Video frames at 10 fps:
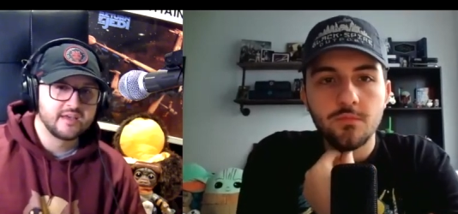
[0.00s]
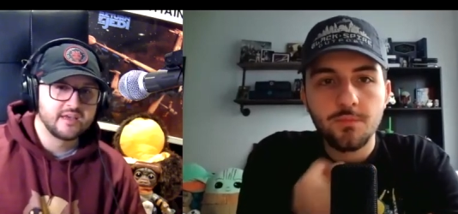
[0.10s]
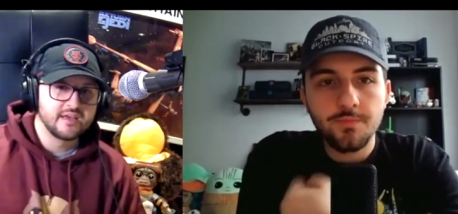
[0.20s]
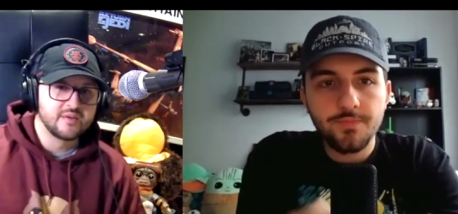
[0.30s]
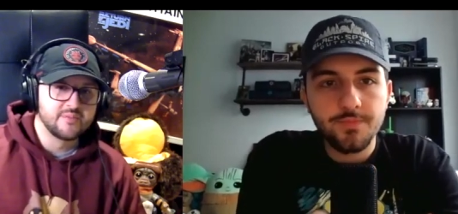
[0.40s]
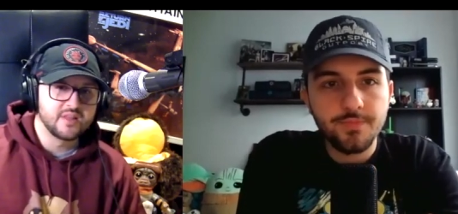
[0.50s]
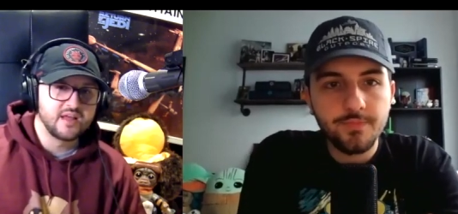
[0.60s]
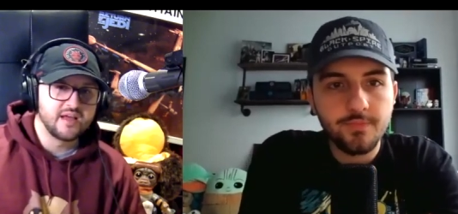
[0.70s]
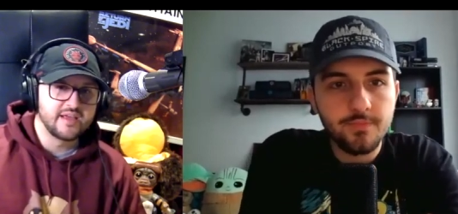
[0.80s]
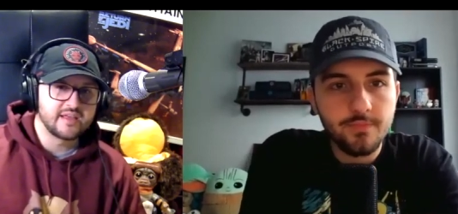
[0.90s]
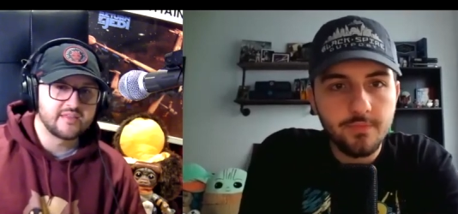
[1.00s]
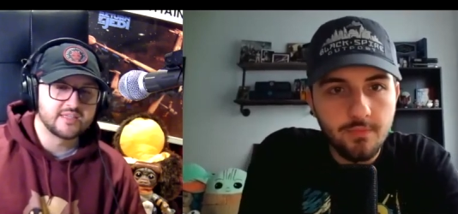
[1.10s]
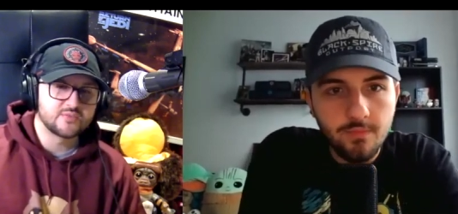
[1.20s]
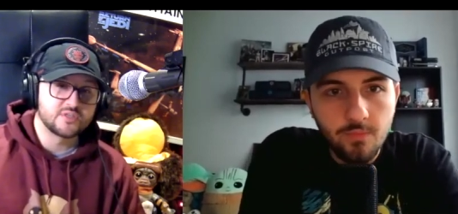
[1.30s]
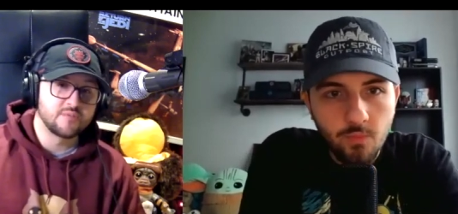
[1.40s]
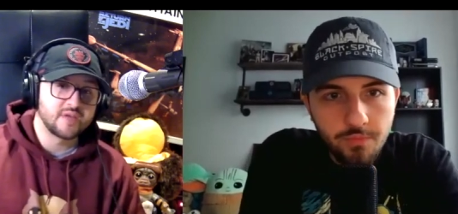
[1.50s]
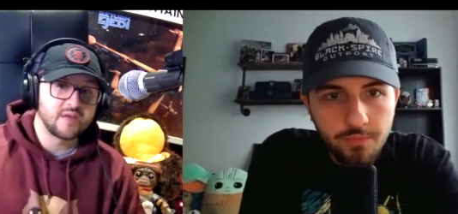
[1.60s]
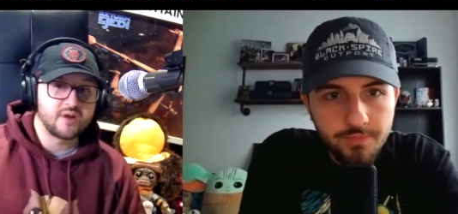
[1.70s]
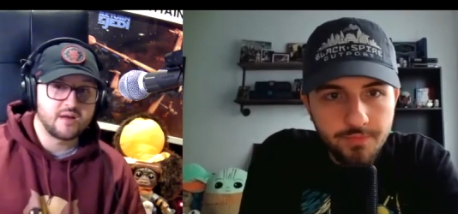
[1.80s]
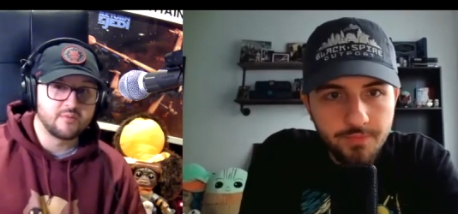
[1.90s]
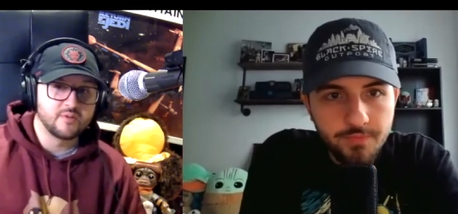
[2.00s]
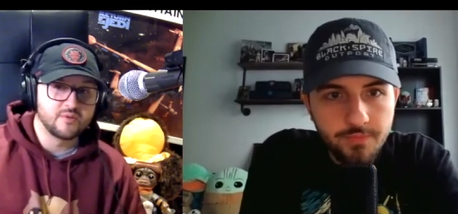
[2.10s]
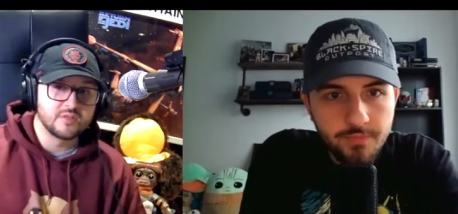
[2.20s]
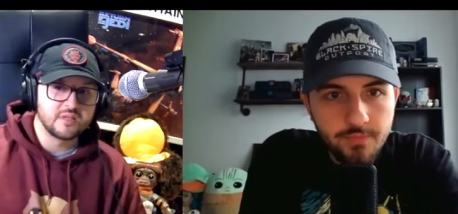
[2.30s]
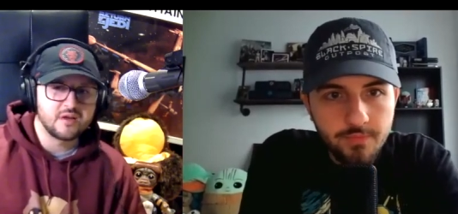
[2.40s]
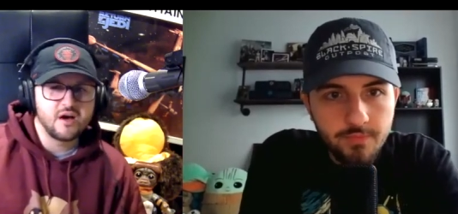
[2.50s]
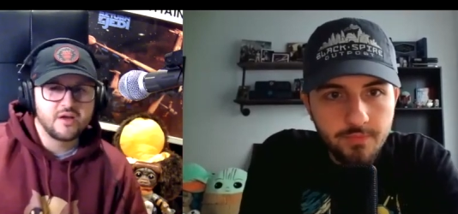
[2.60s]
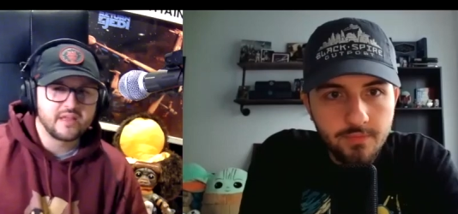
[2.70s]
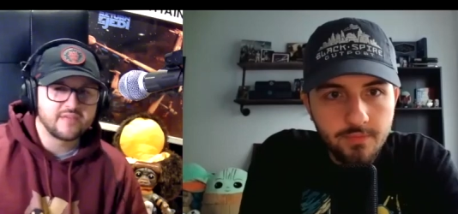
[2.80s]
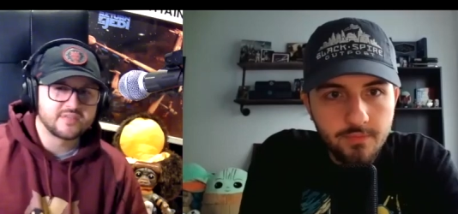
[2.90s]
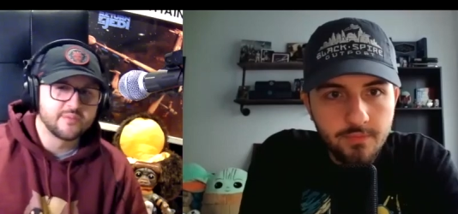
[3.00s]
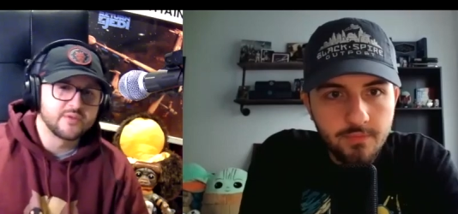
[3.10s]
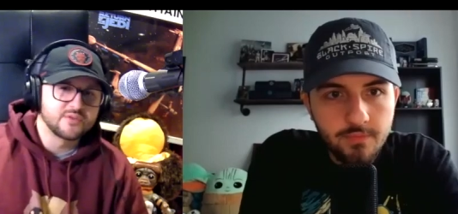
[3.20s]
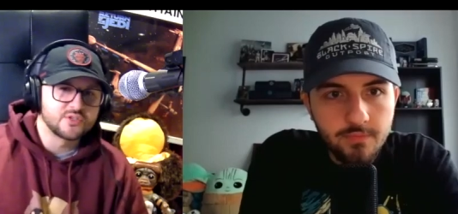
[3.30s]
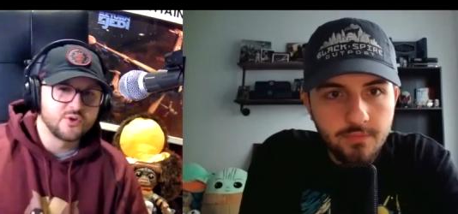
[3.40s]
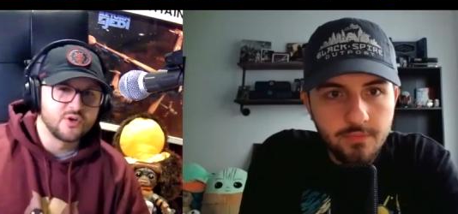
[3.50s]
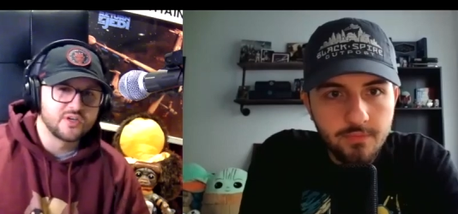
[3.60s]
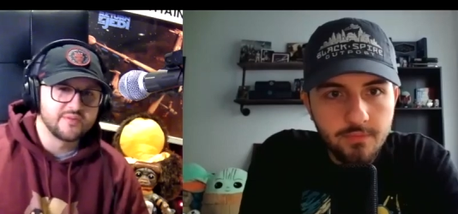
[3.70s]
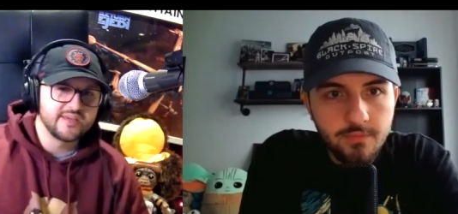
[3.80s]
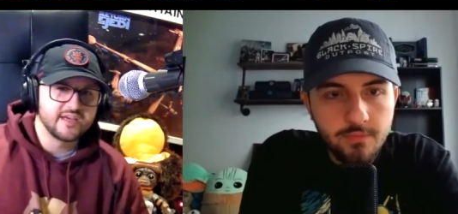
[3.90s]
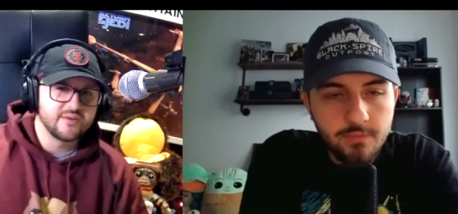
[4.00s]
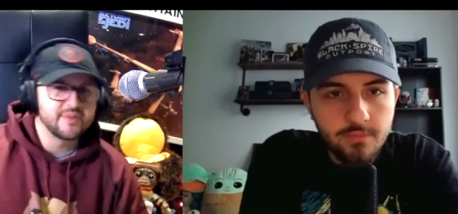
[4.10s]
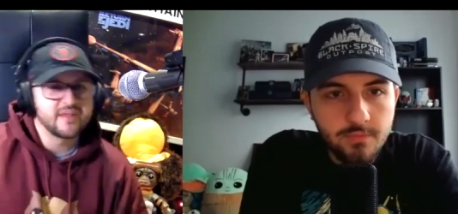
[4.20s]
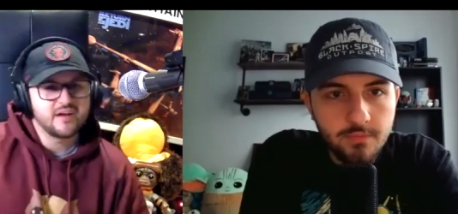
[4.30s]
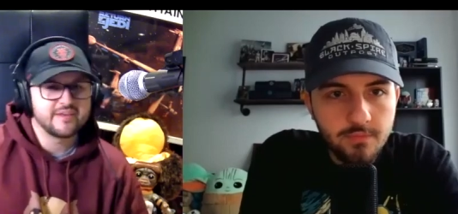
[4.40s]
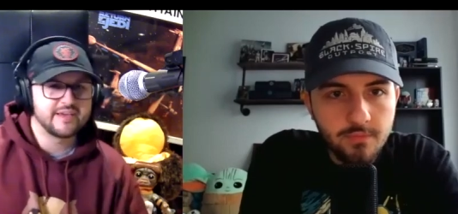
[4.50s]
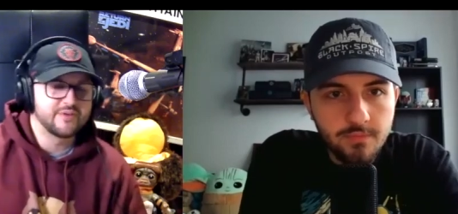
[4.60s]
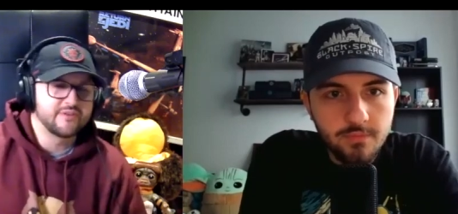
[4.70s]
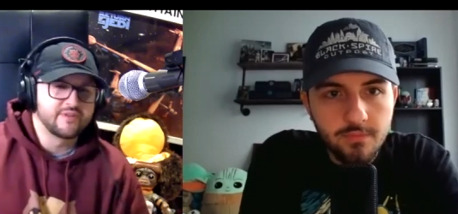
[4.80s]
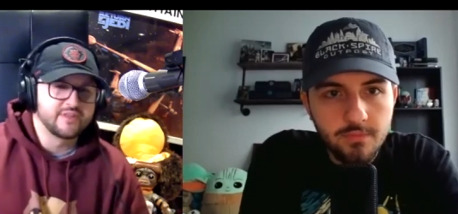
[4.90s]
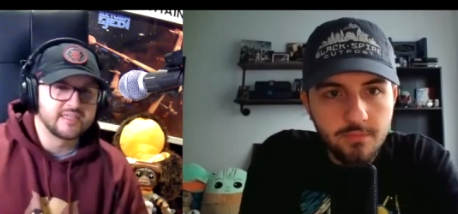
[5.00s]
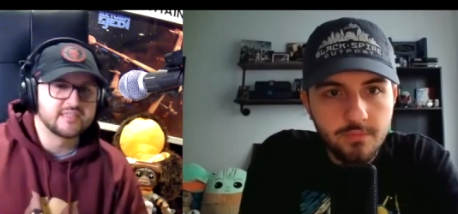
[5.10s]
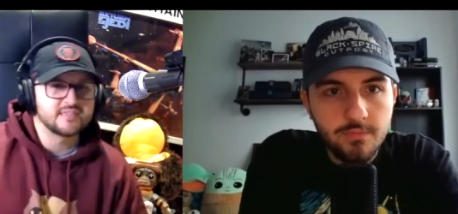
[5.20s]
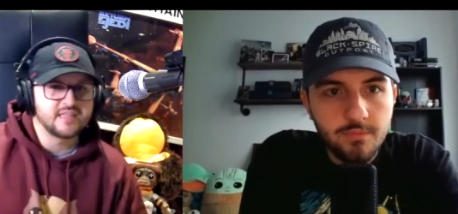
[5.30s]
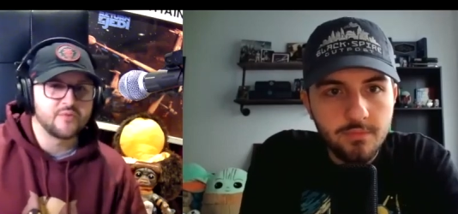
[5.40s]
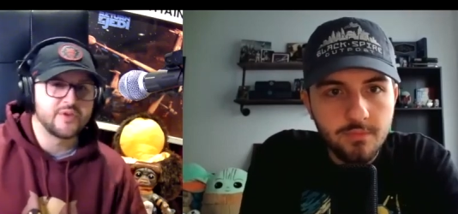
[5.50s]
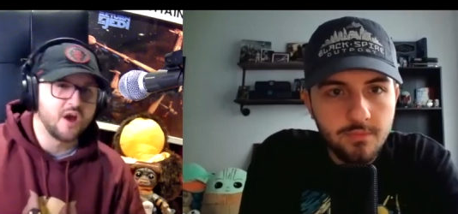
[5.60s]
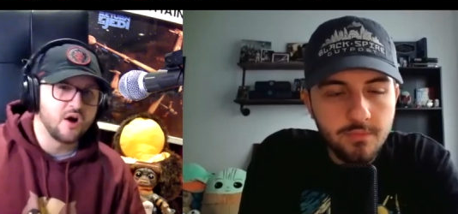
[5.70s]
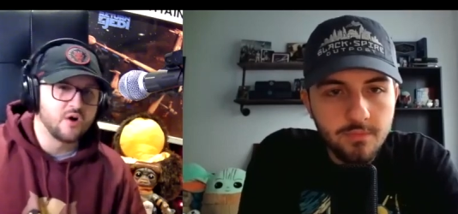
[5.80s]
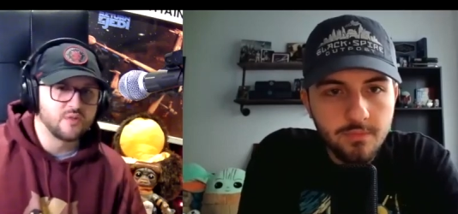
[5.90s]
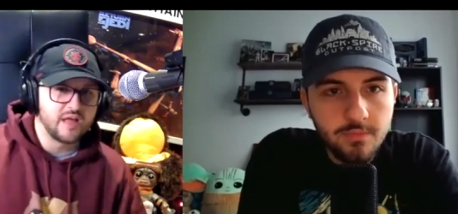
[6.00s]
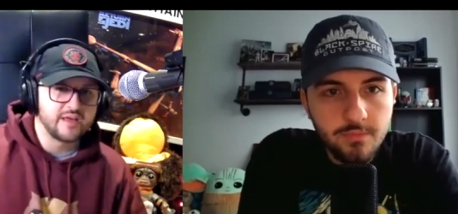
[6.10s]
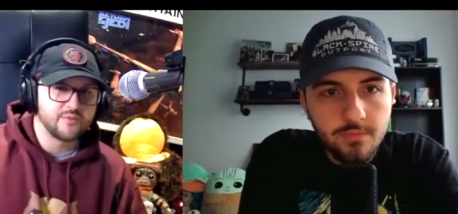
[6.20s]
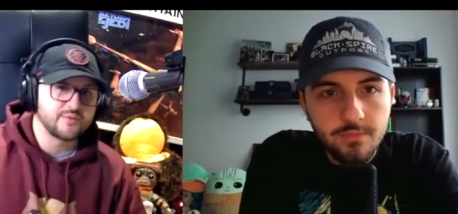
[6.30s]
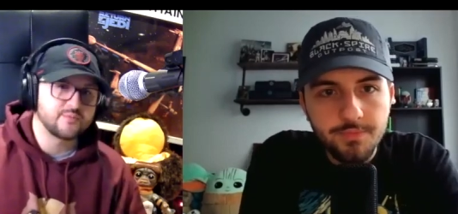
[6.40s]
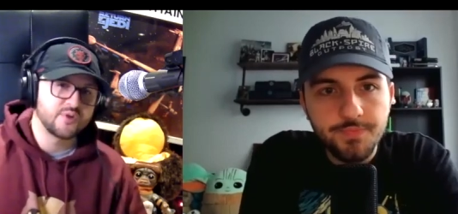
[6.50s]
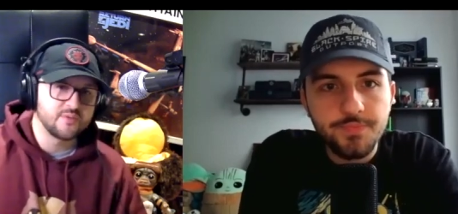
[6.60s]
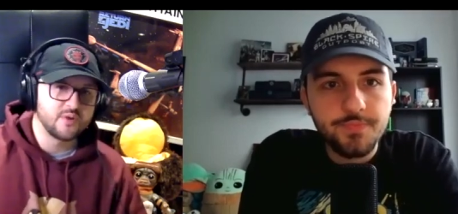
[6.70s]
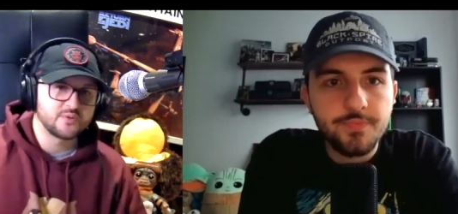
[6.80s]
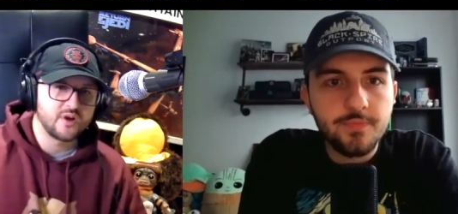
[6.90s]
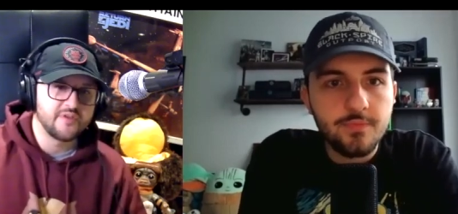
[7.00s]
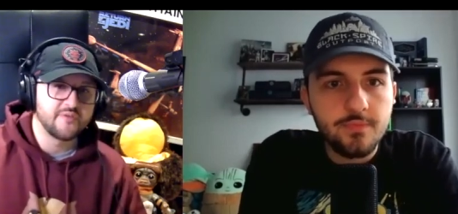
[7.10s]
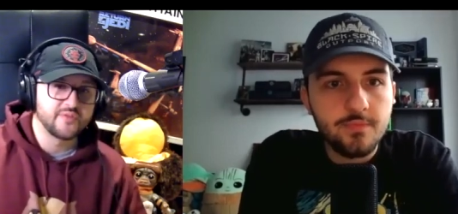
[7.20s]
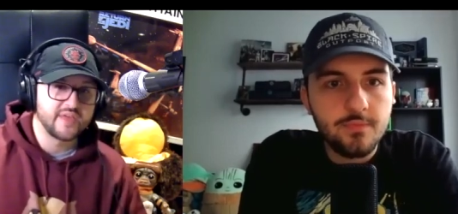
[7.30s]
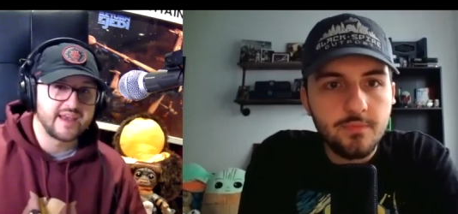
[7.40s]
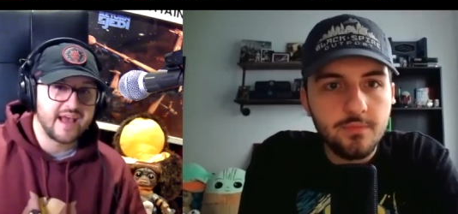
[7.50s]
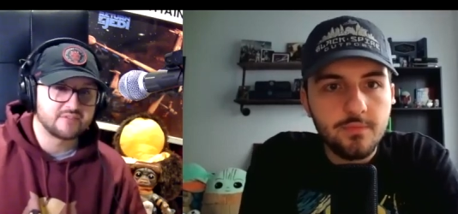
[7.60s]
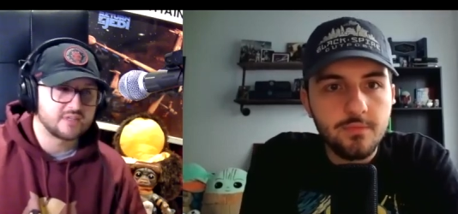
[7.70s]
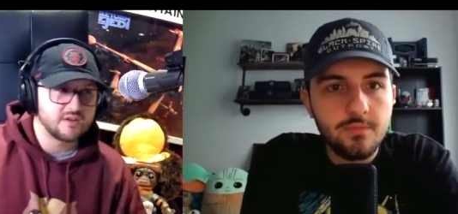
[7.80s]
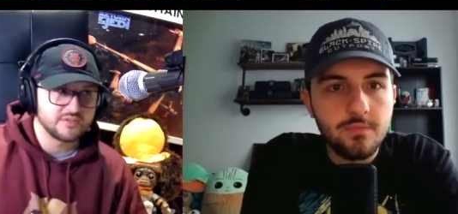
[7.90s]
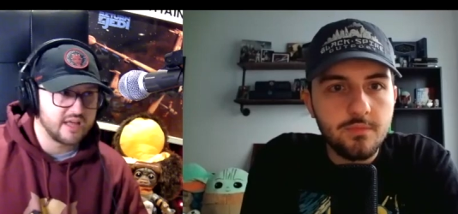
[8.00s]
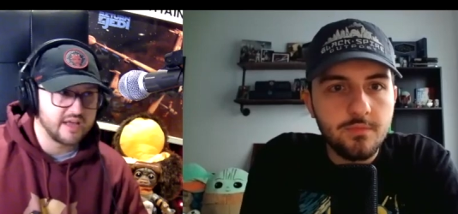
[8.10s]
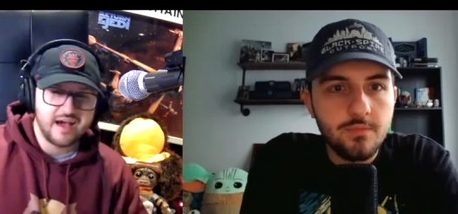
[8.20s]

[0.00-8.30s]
Speaker 1: But like this was something I probably would have said, like, oh, like if somebody was just talking to me, I would be like, oh yeah, we don't really need to see that. We know like what pretty much went on. Then when they announced it, I was like,